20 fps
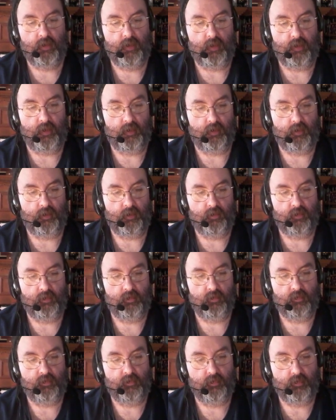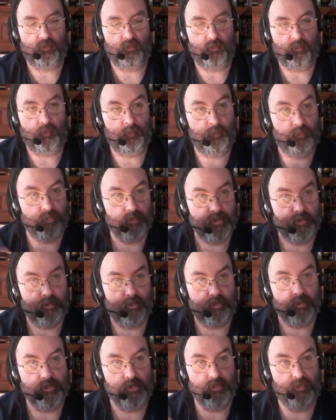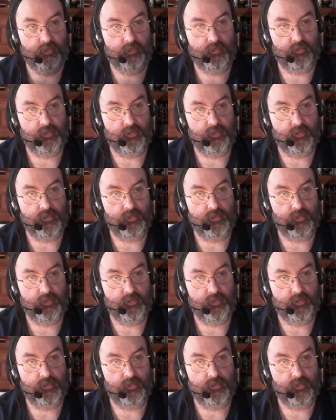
And uh, my books are on sale